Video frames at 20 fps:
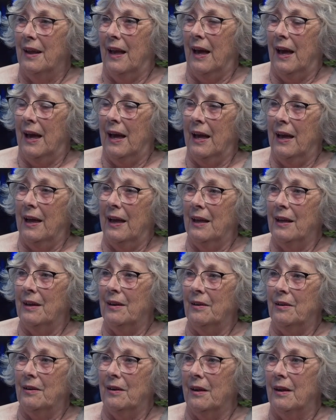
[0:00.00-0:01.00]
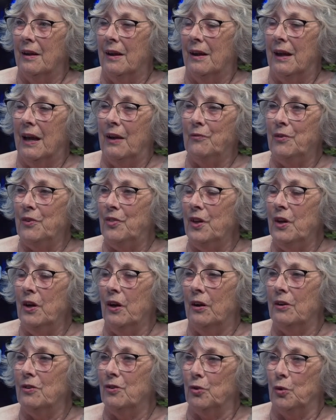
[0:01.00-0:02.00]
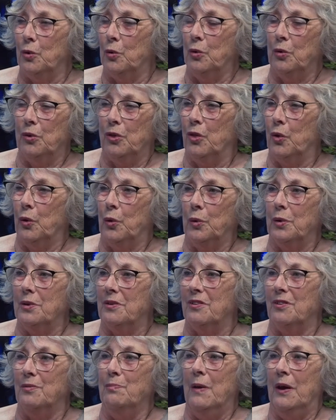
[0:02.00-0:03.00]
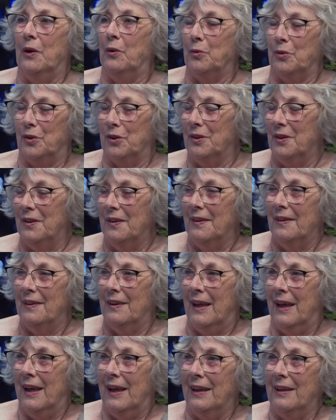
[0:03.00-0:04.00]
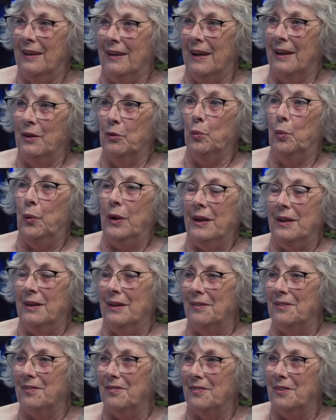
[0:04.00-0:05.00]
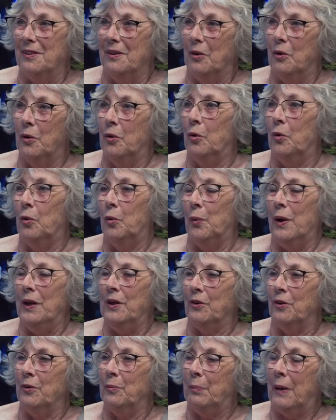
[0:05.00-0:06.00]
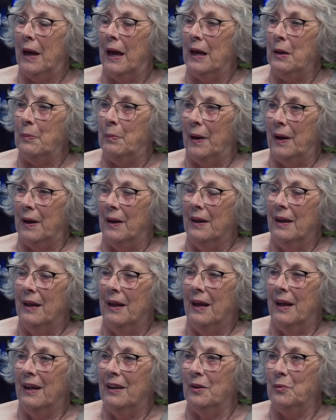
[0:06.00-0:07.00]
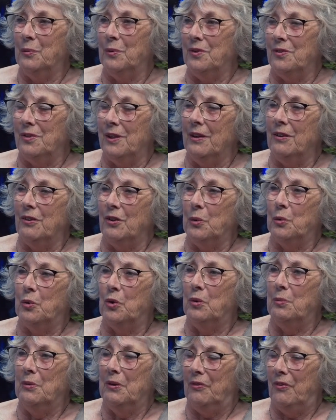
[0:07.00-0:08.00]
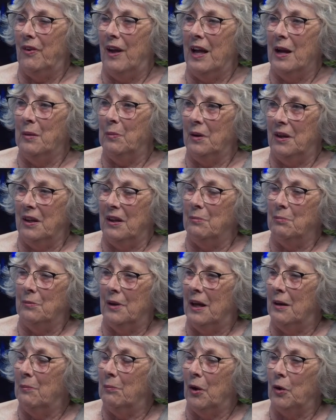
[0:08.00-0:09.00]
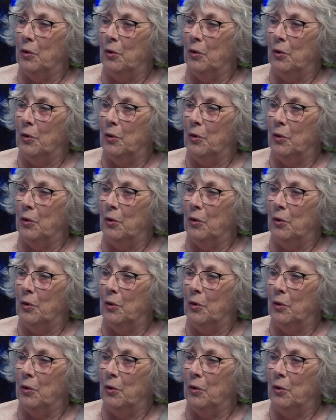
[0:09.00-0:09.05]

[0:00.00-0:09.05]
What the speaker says: and everything I saw, thought, smelt and witnessed all went on paper, and it was sent to all my family and my